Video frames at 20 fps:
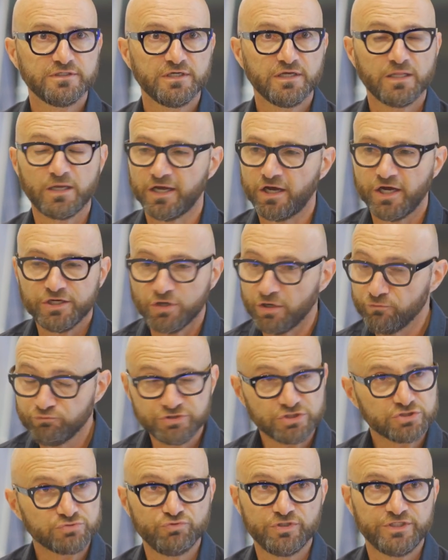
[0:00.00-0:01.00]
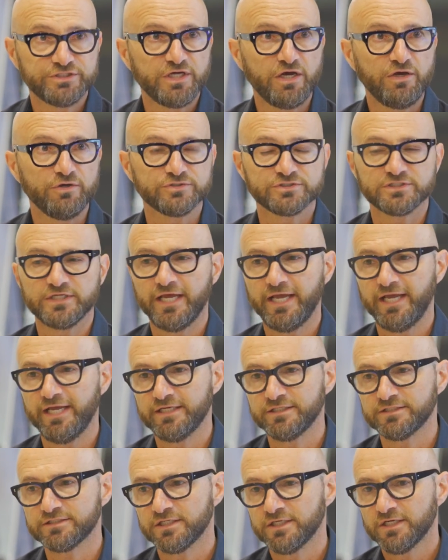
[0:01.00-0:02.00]
I just really don't.
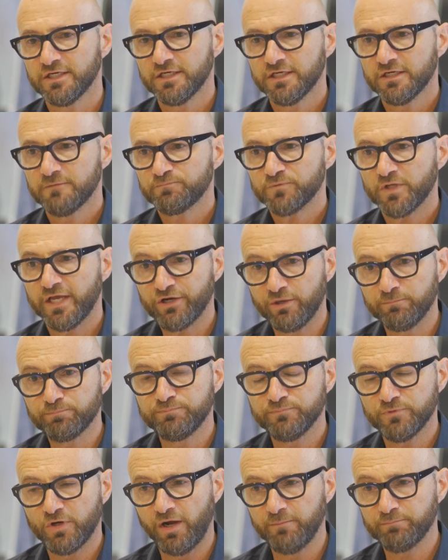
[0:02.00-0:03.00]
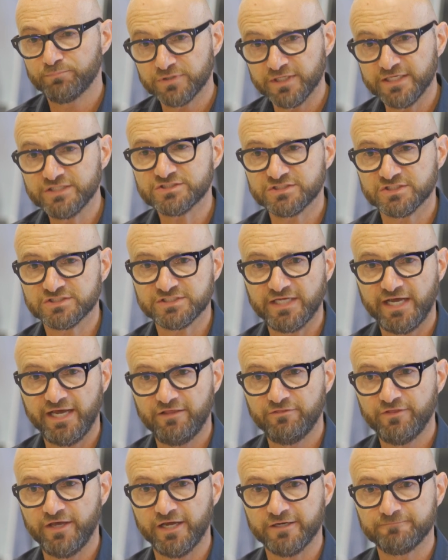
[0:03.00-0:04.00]
And I'm pleased to
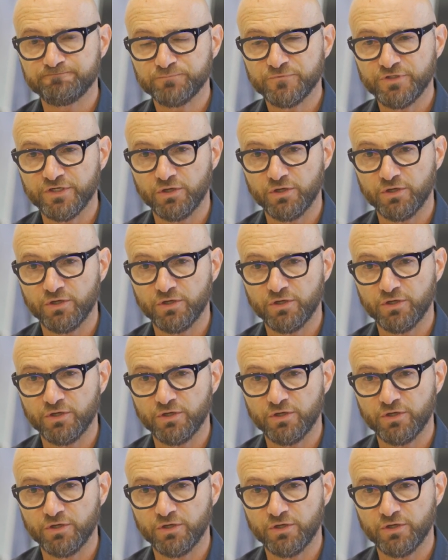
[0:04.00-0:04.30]
say that,